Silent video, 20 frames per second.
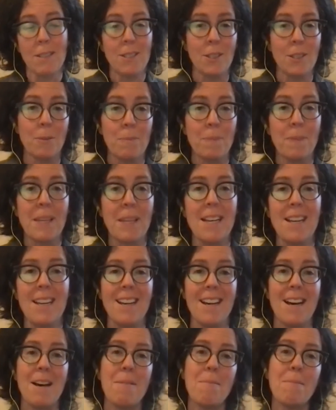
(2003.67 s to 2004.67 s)
So
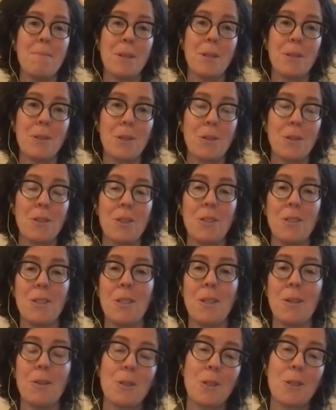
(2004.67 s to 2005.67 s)
those
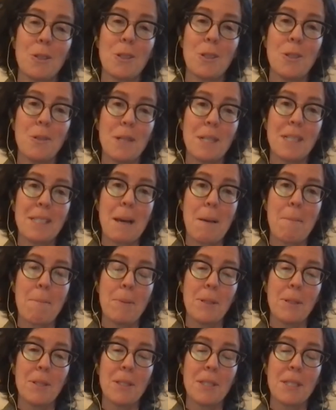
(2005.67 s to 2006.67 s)
are two
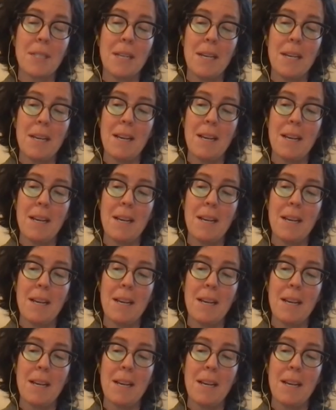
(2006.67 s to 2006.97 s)
examples.